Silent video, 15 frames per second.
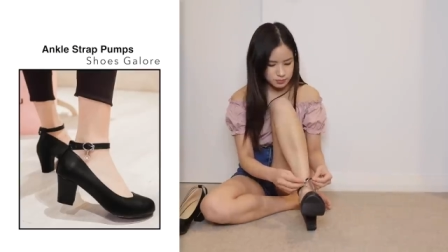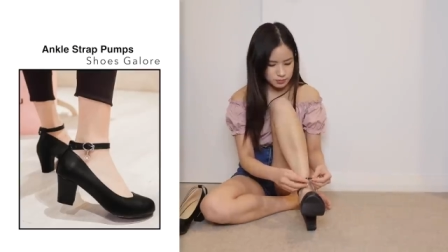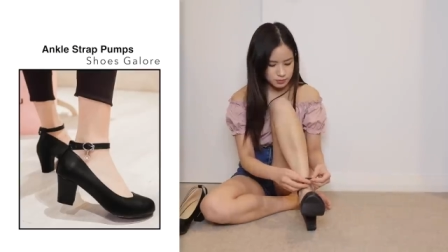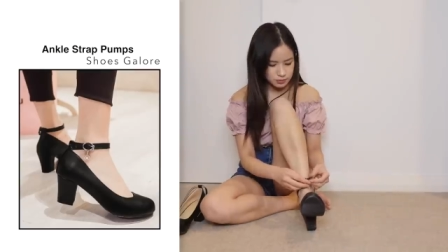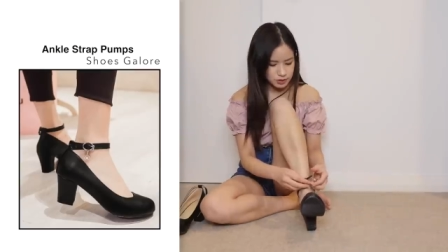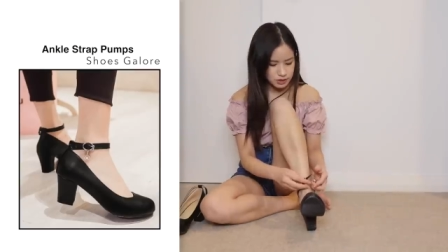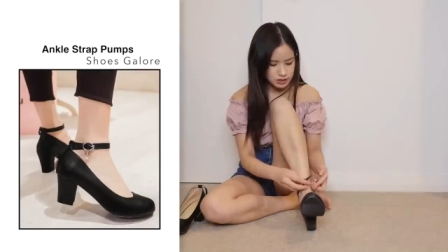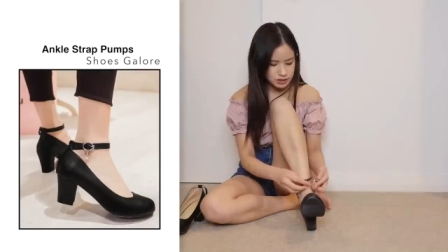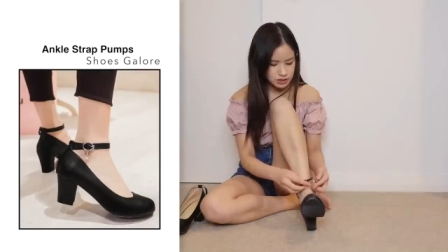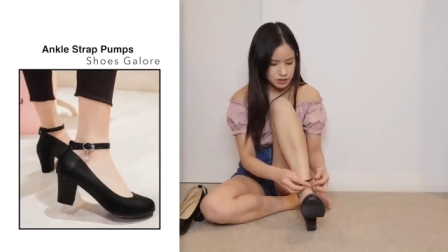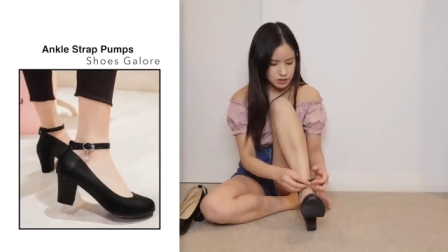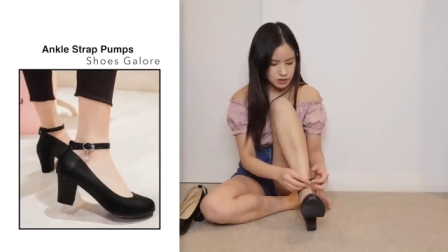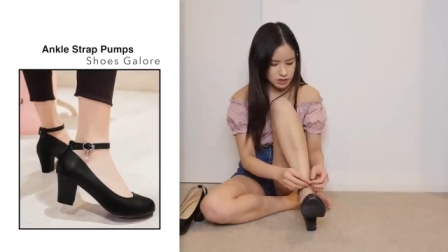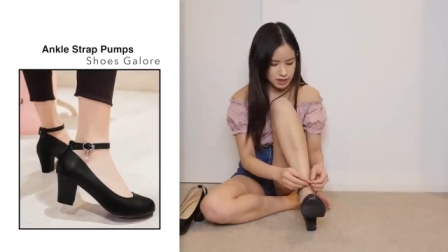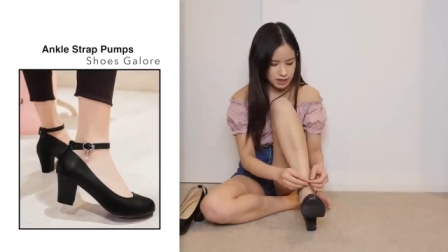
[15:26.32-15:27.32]

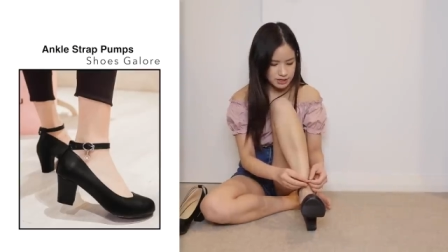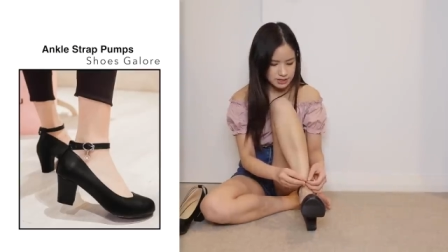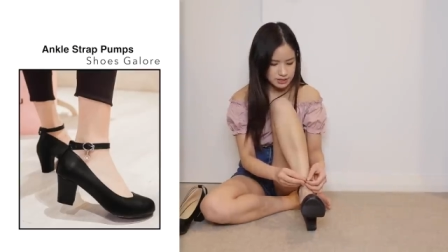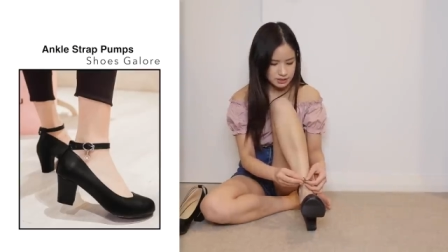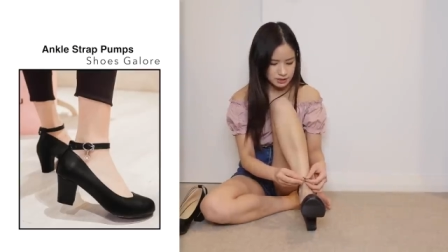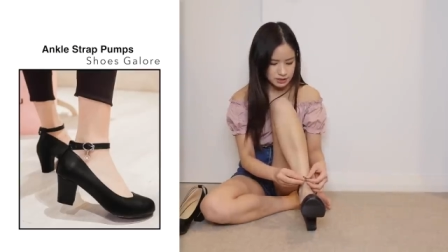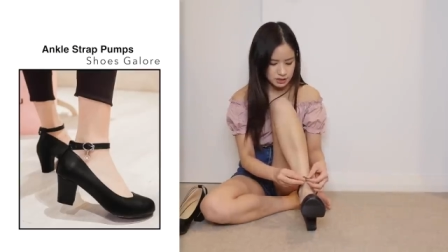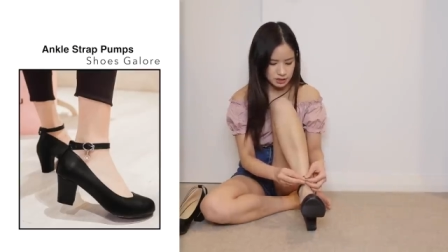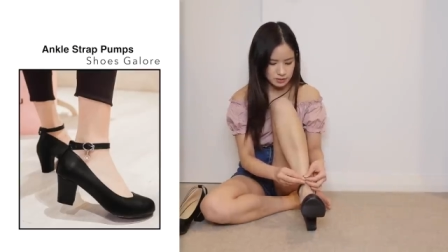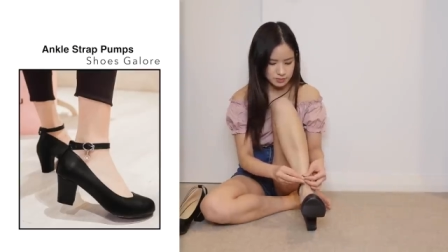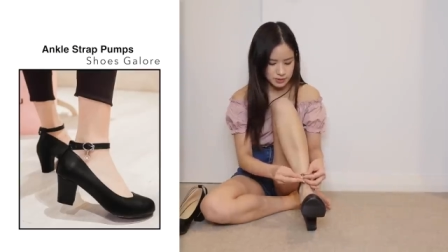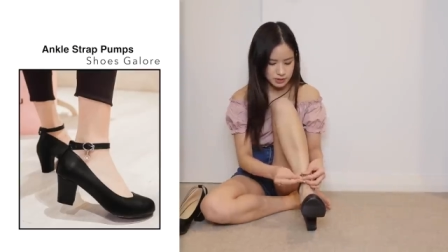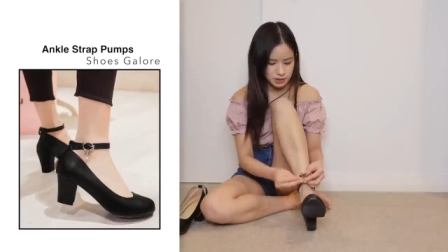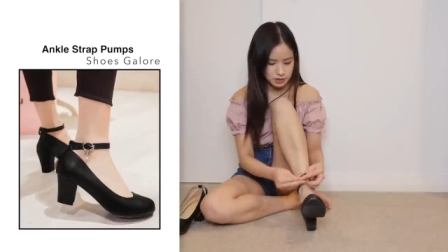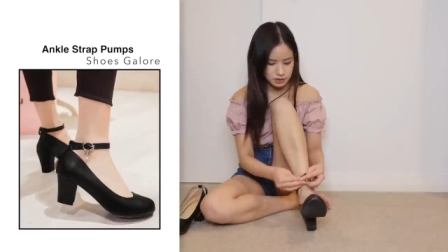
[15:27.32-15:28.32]
pretty nicely,
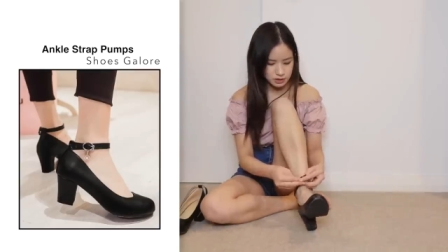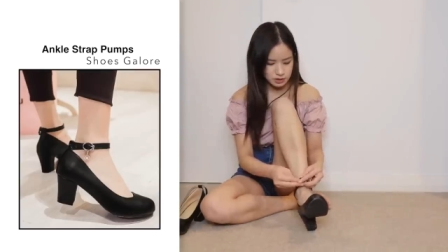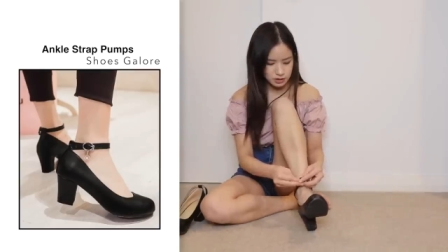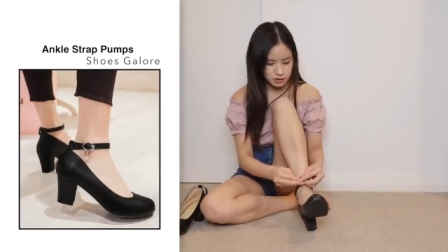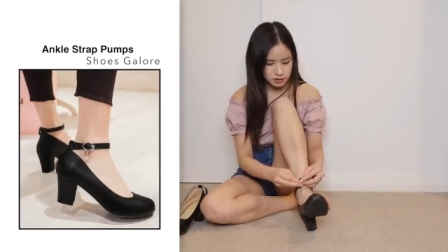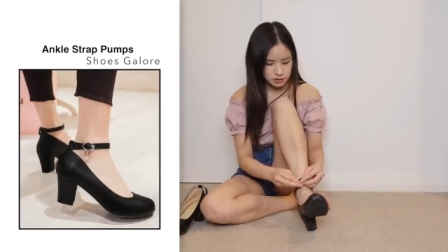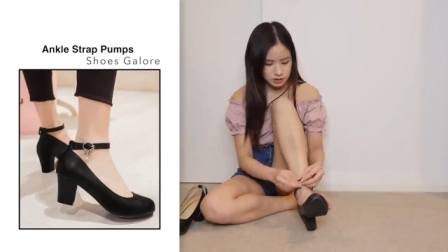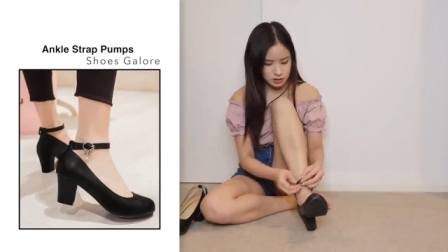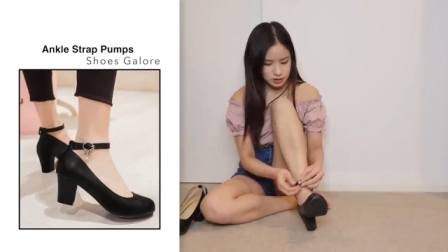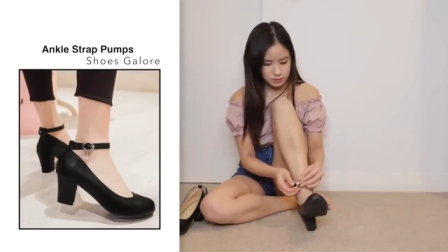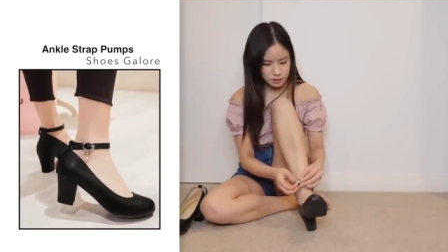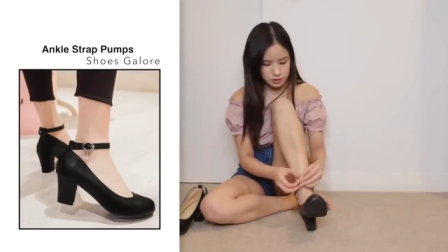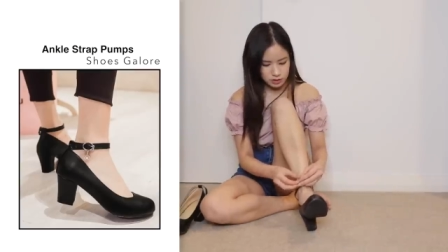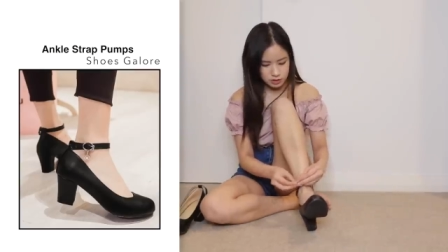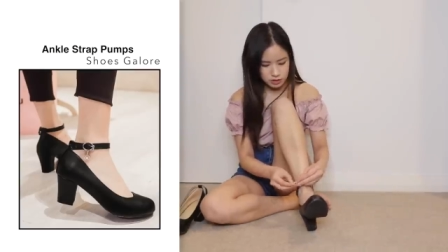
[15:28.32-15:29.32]
but I'm
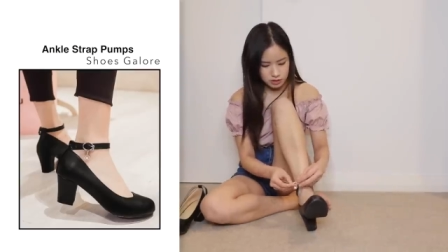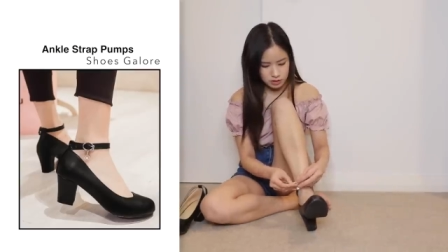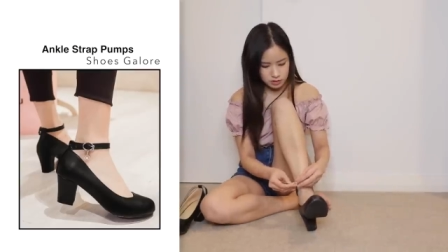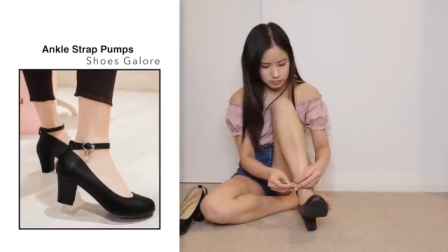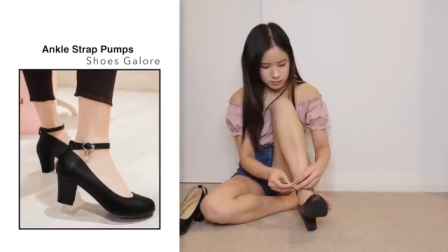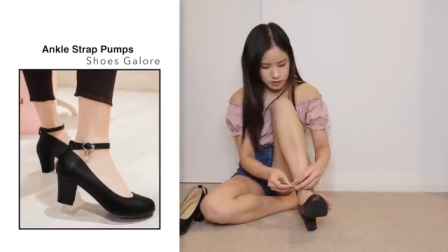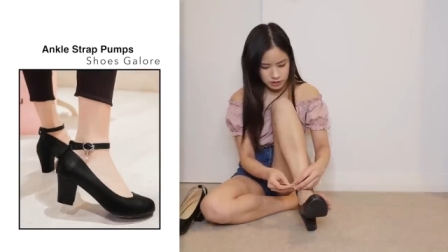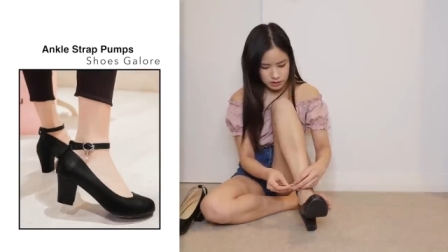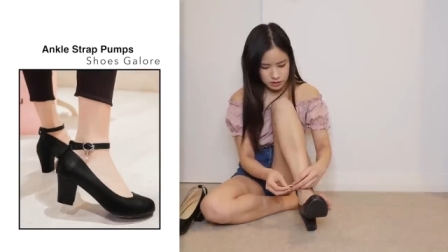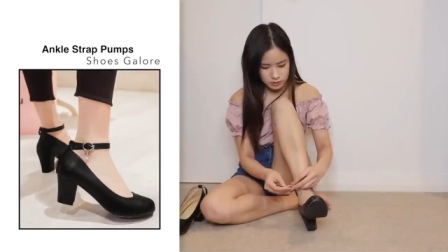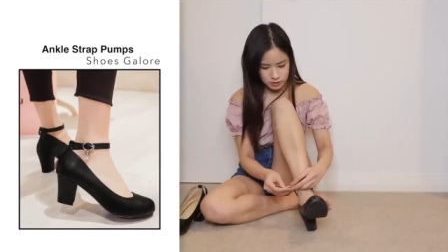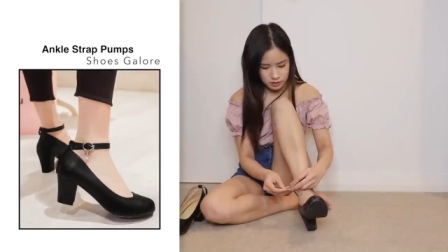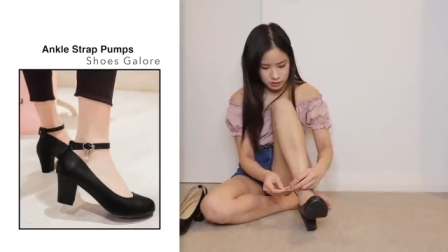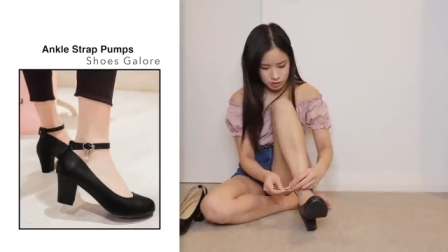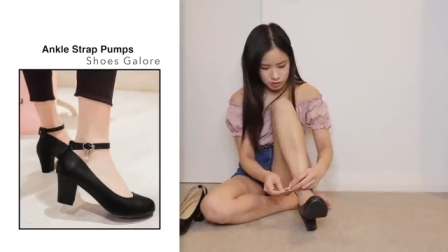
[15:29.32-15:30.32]
gonna make this
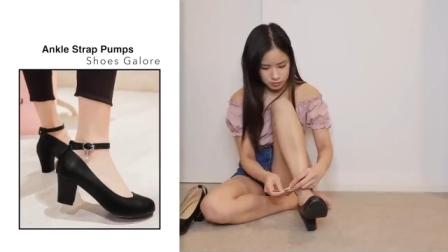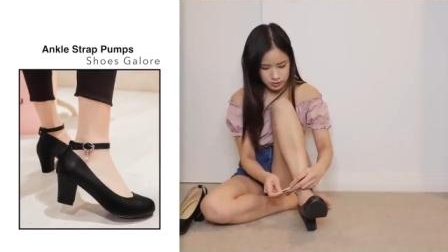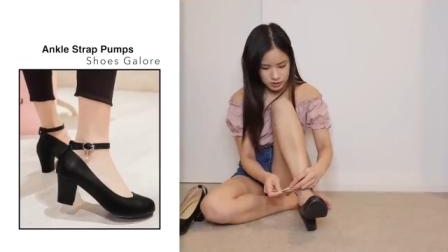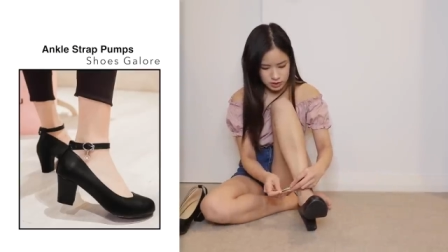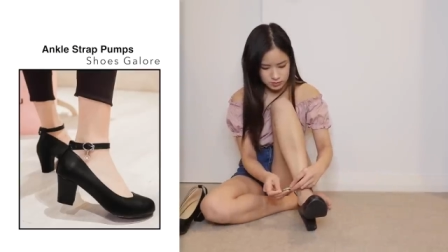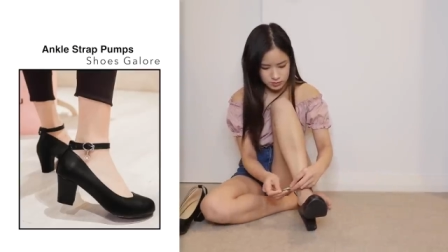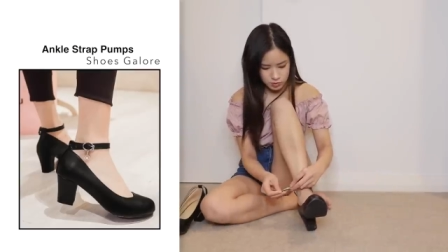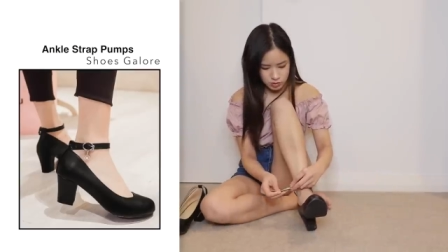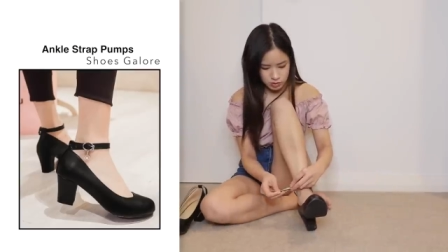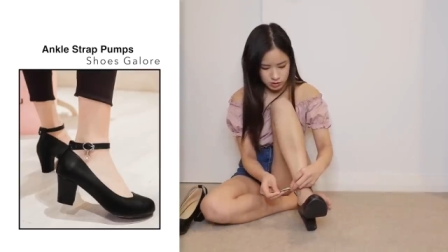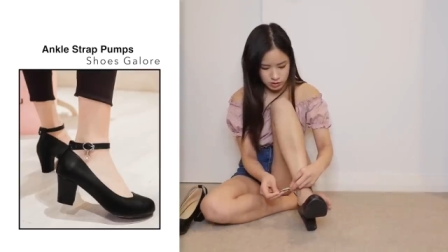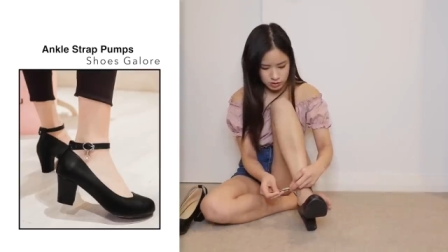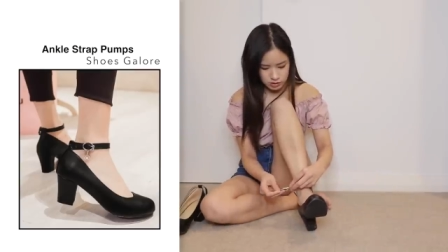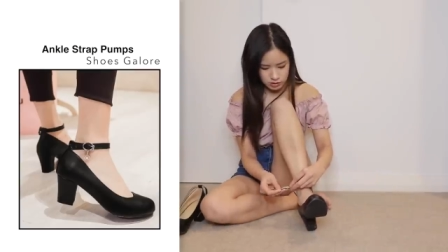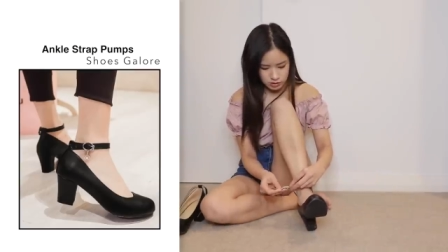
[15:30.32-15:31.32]
one a little bit smaller.